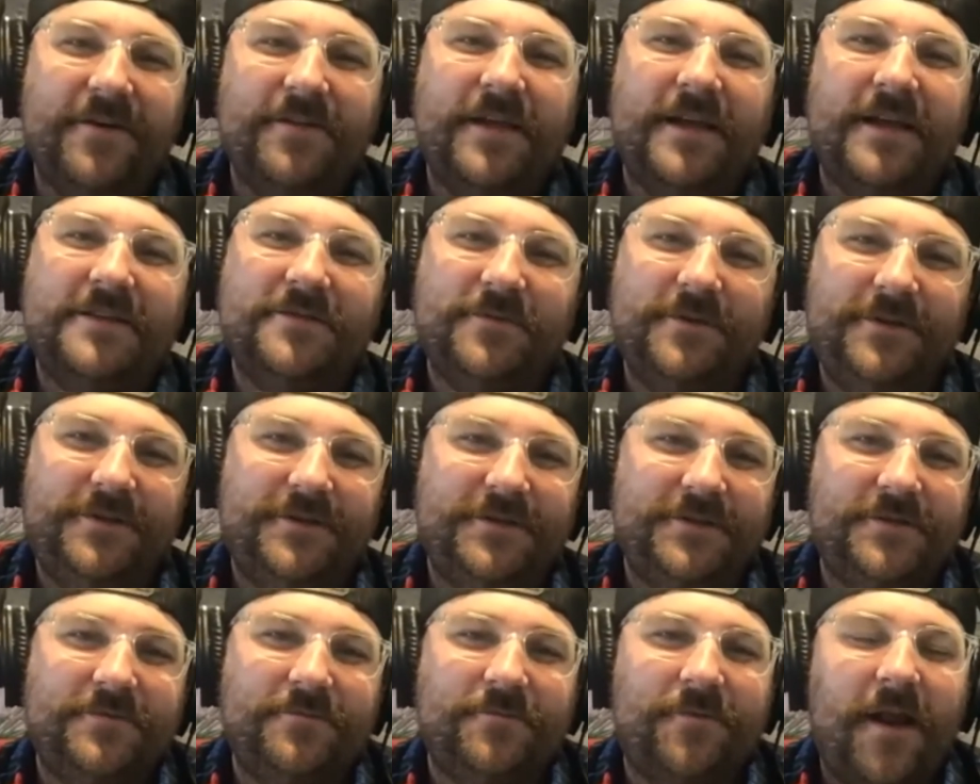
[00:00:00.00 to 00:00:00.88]
That's where you
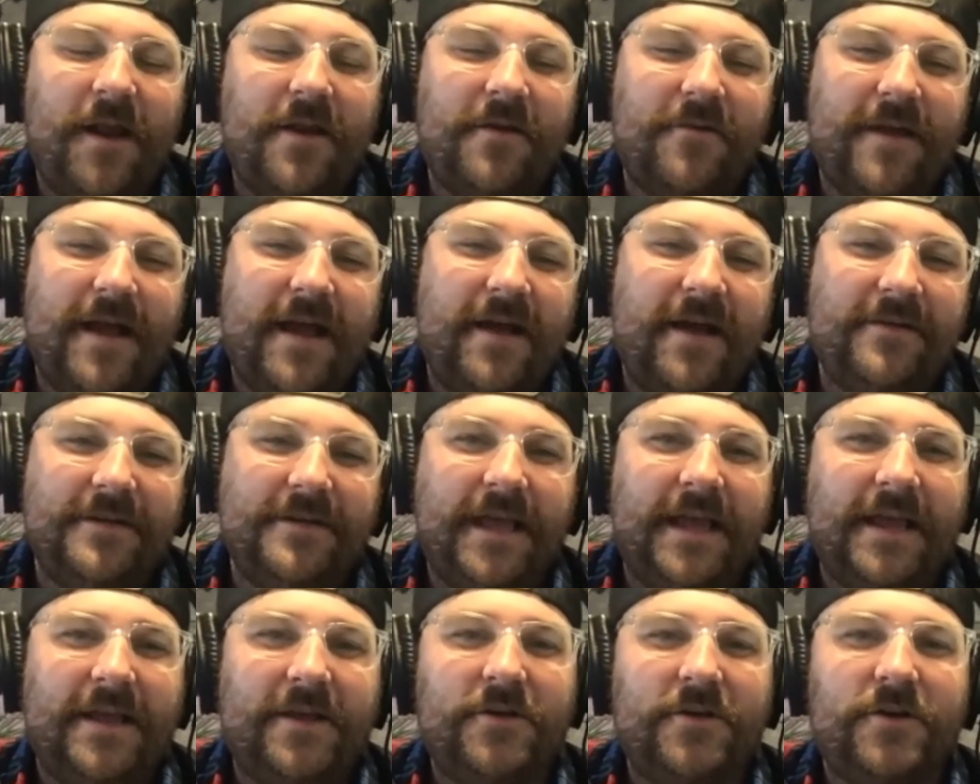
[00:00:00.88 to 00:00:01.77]
just run around and
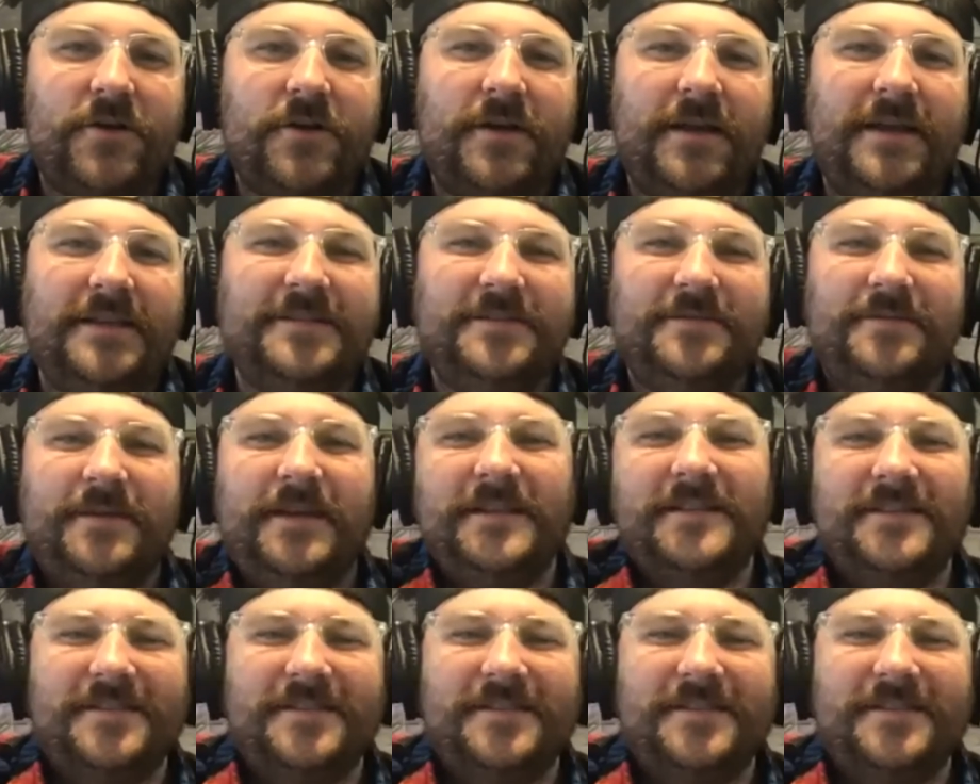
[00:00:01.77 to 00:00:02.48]
like it's